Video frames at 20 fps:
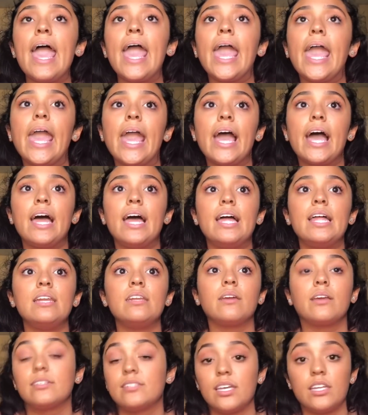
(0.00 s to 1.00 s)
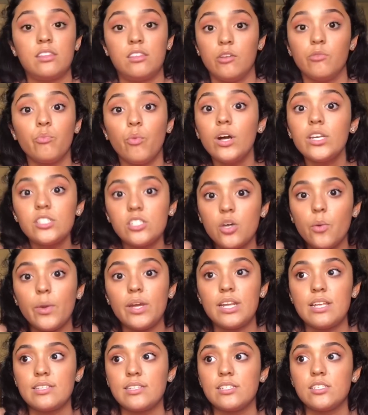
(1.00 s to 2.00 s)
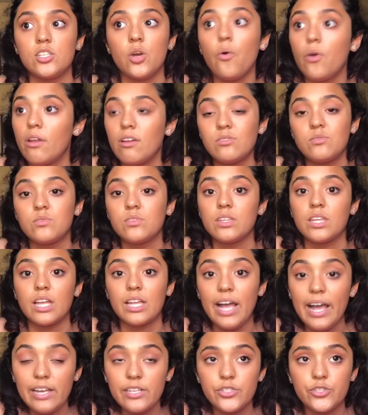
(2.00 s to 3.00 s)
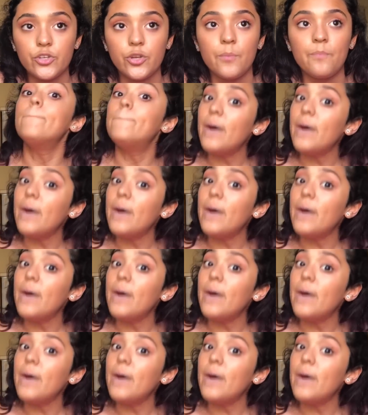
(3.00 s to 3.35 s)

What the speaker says: And because like there was no witnesses, no one else was in the classroom,